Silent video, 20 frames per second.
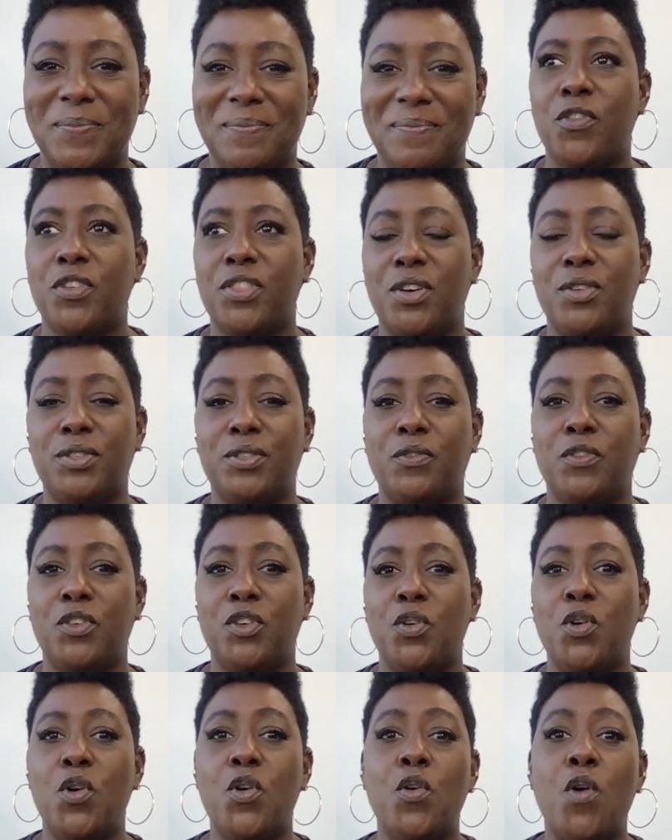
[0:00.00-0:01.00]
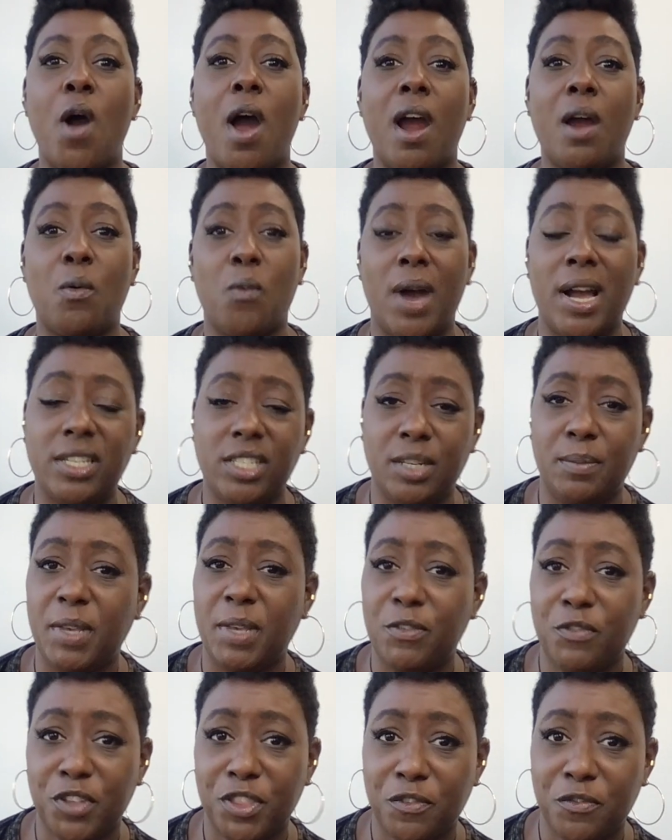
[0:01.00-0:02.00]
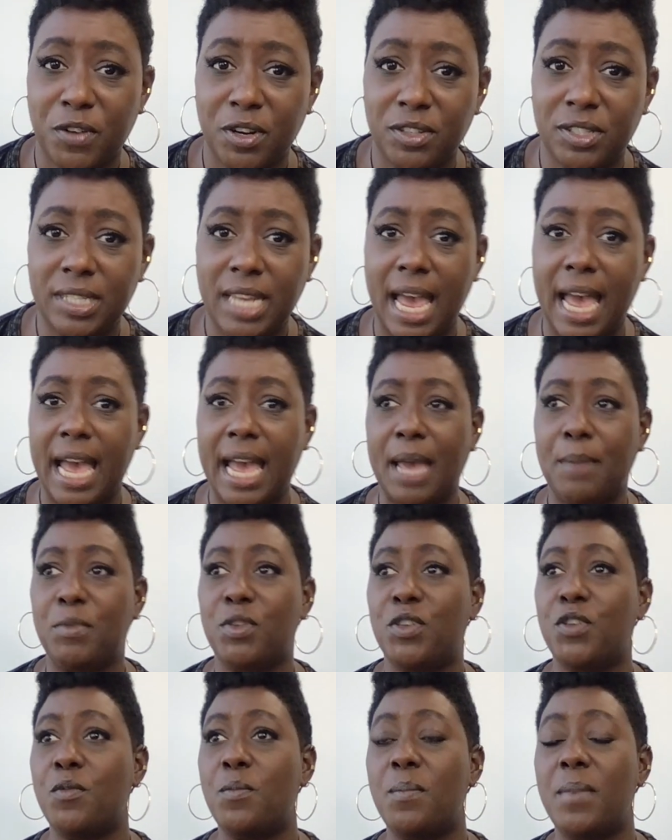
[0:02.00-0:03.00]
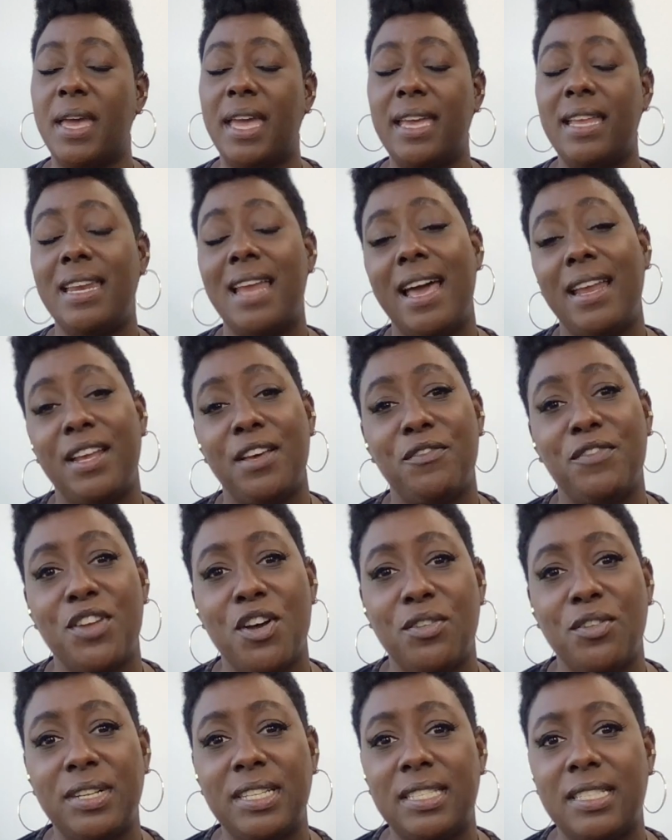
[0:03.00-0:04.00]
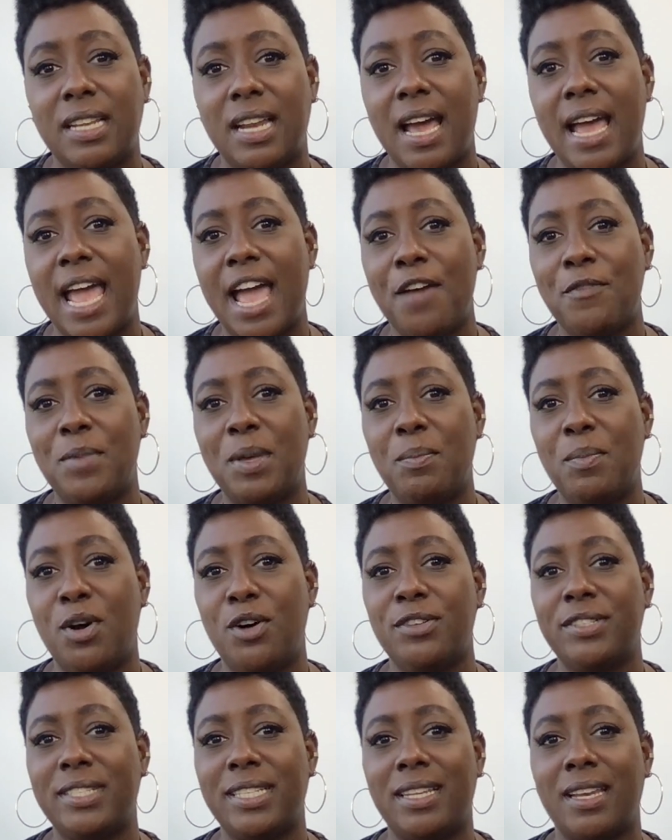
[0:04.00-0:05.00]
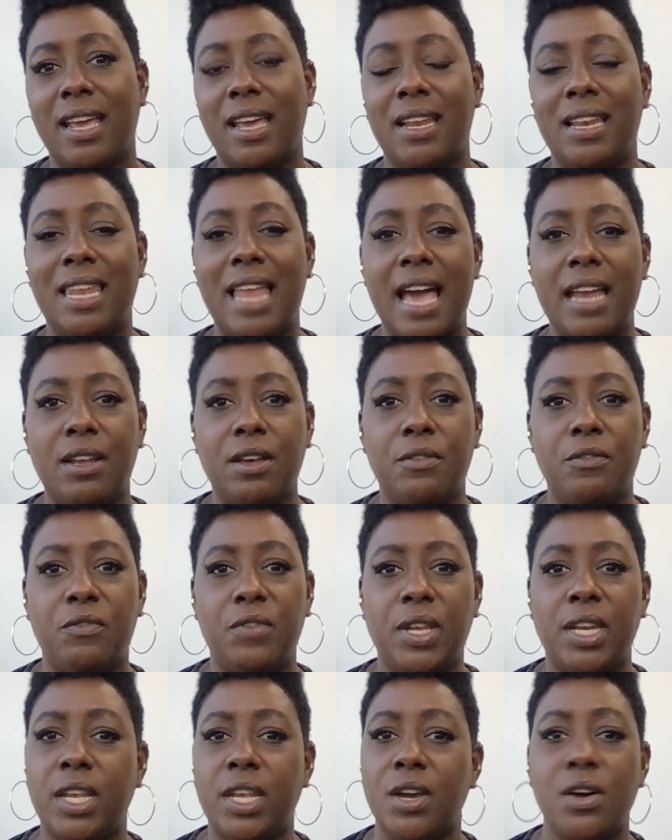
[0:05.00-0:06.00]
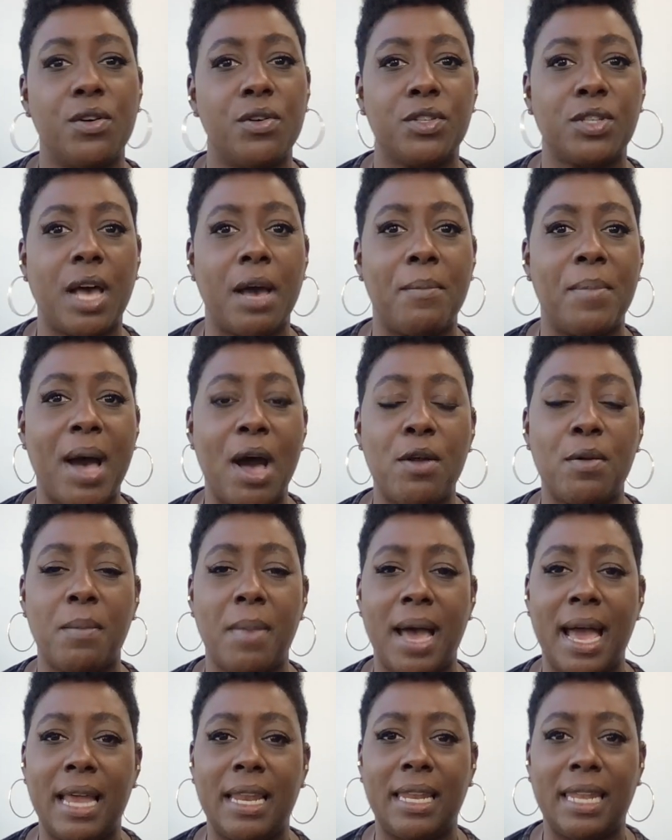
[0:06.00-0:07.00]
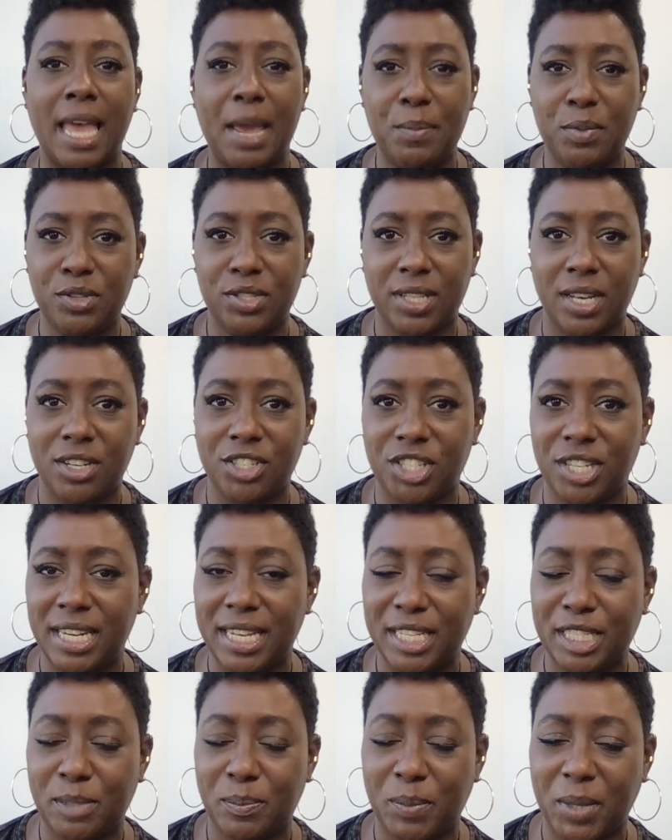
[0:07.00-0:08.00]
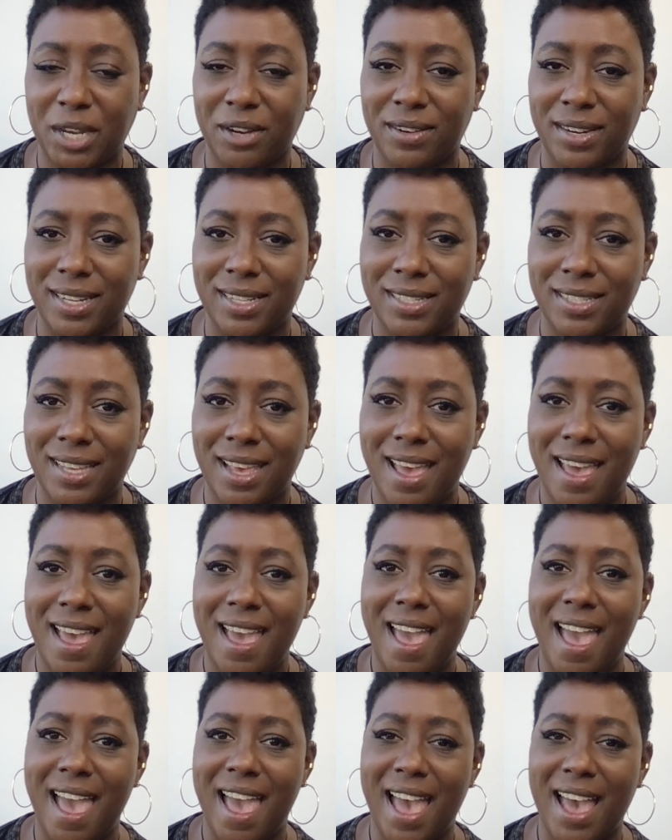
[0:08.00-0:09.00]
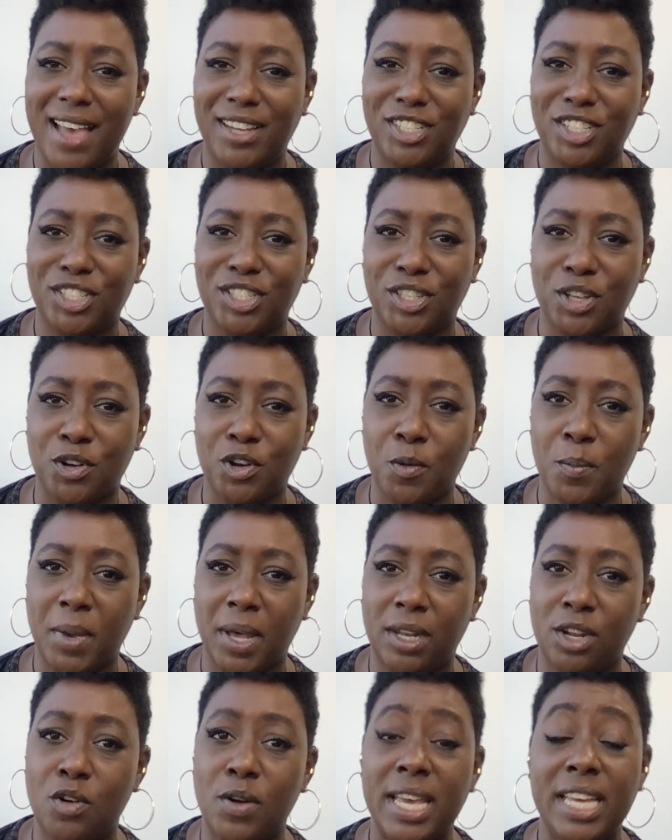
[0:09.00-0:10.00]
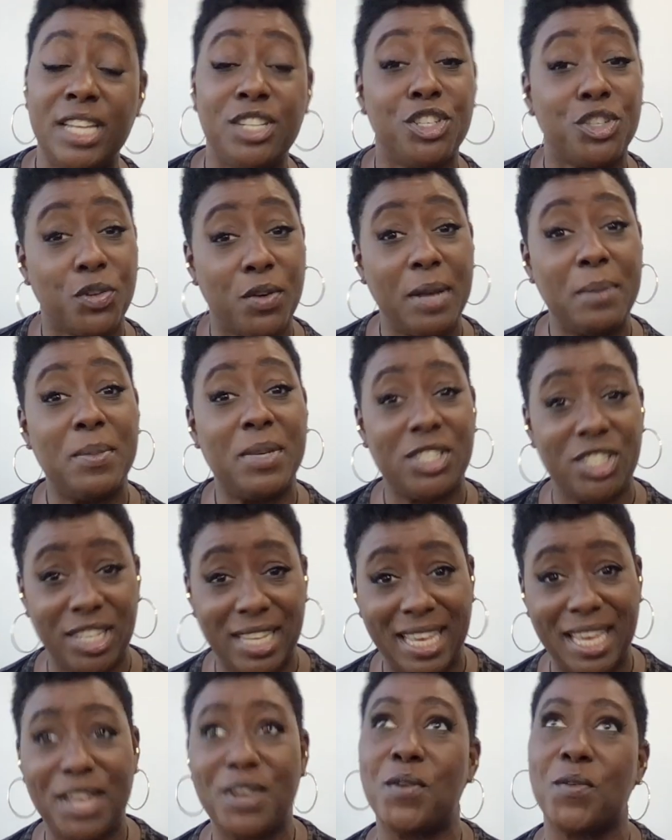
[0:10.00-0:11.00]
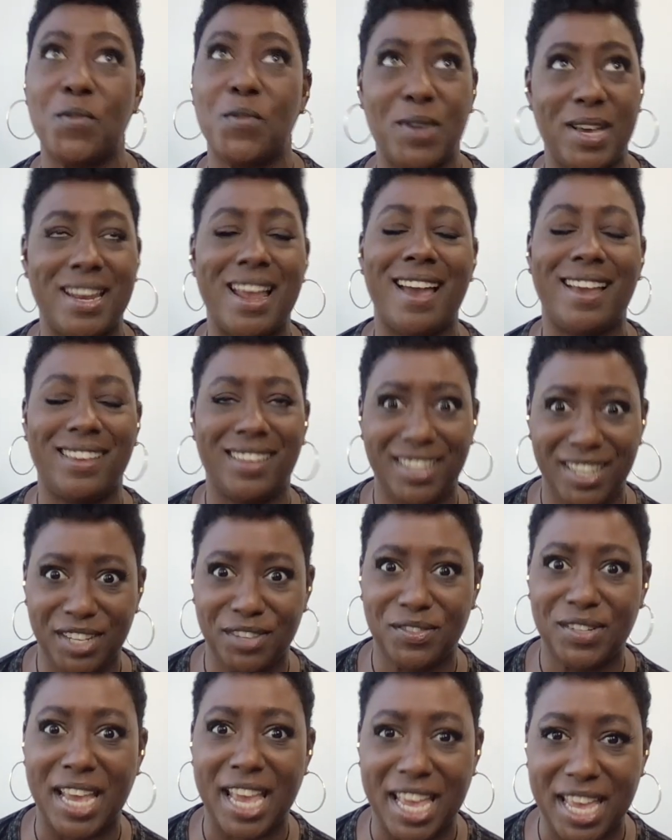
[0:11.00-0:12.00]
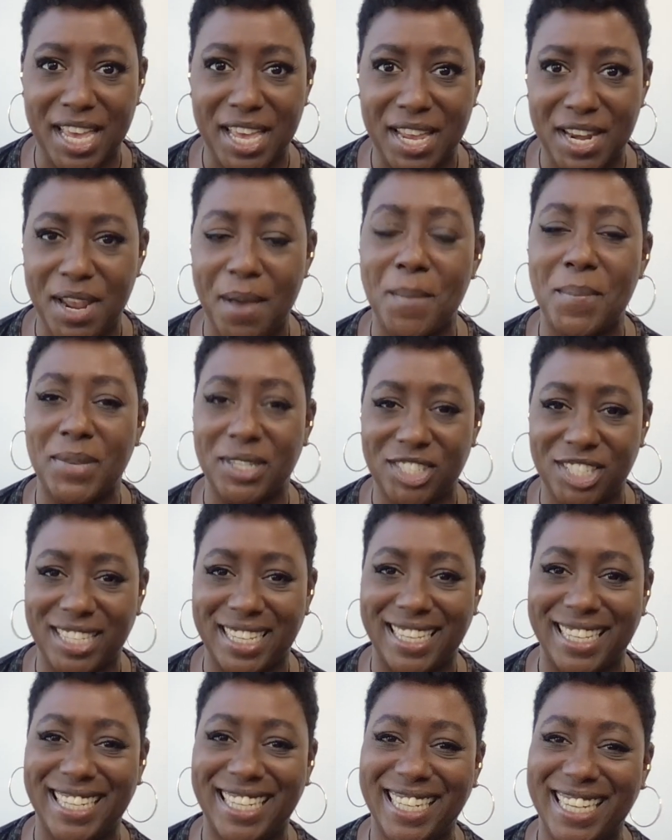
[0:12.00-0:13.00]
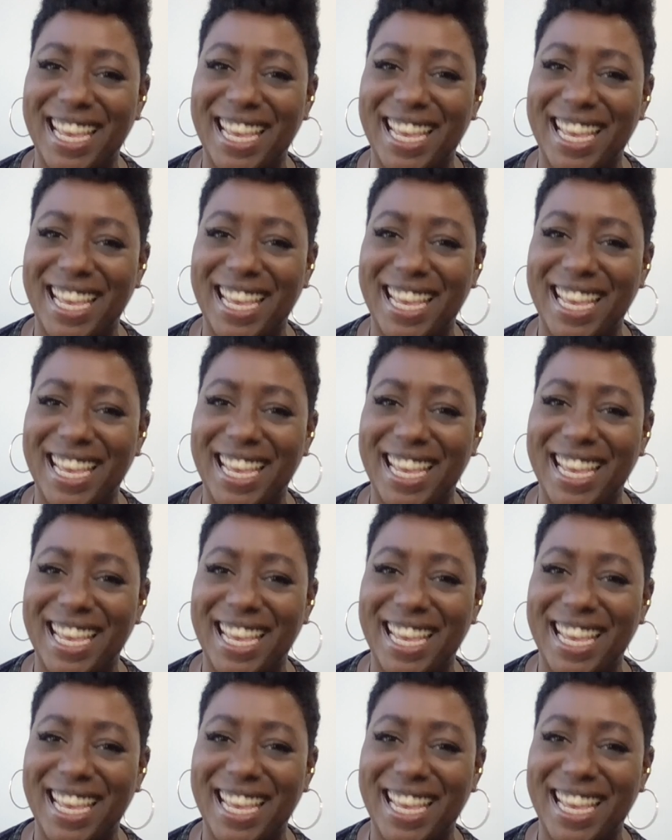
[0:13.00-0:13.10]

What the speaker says: For those of you who are watching me for the first time, you may not have noticed that I have been posting a lot of videos about my liposuction experience at Sono Bello in Troy, Michigan, when I lived in Michigan.